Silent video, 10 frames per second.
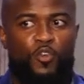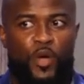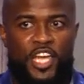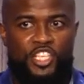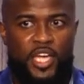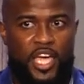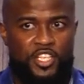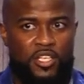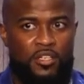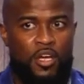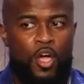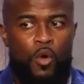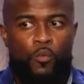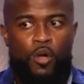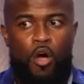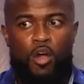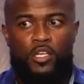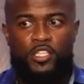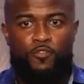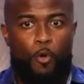of your education,
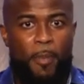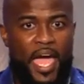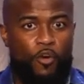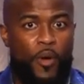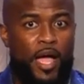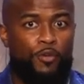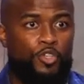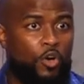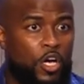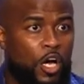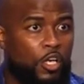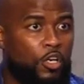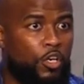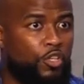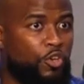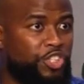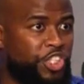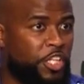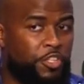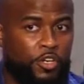regardless of your background, your color, your
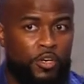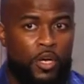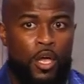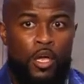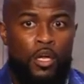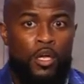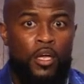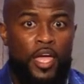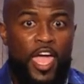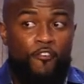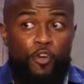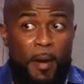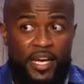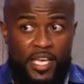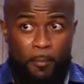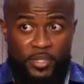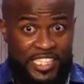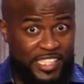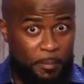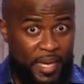gender, everybody can
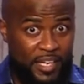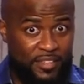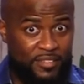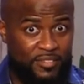participate.